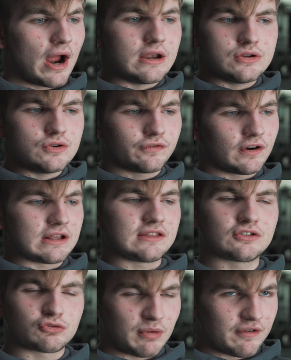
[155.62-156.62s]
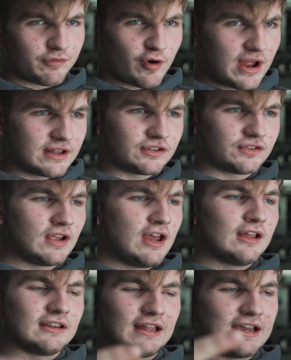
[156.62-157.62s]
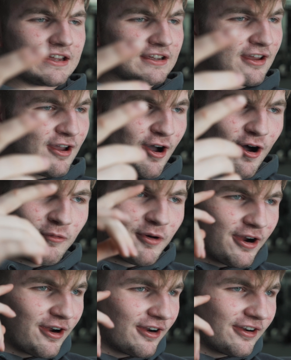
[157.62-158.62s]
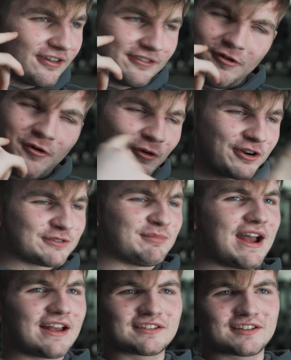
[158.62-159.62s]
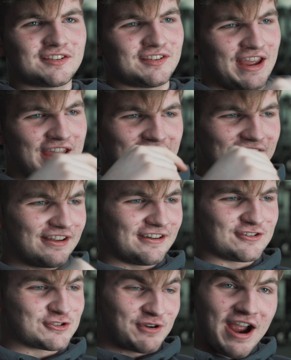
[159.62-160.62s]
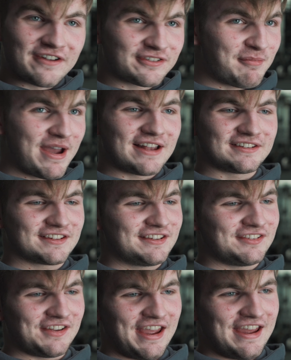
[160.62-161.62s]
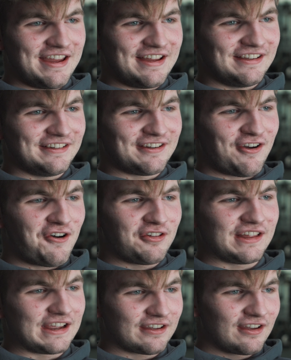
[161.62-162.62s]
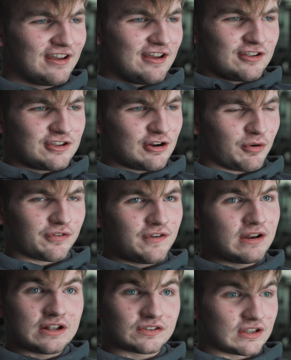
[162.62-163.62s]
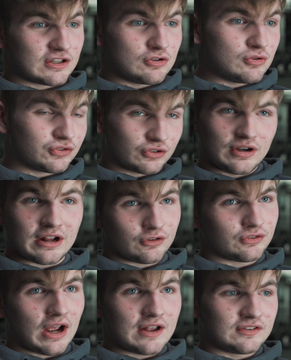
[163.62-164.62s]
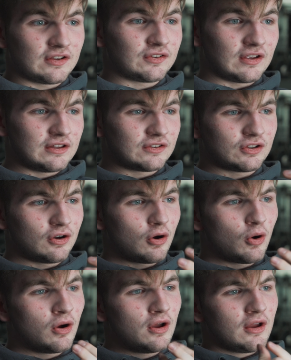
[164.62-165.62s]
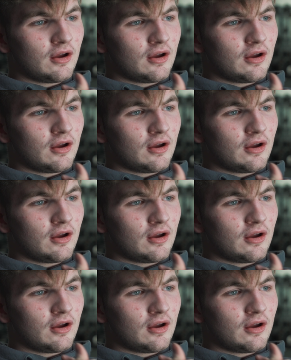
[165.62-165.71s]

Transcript: I do funny things with my friends, like I'll wear horse masks and giraffe masks, and I'll like, you know, with fitness, like you do certain exercises, and so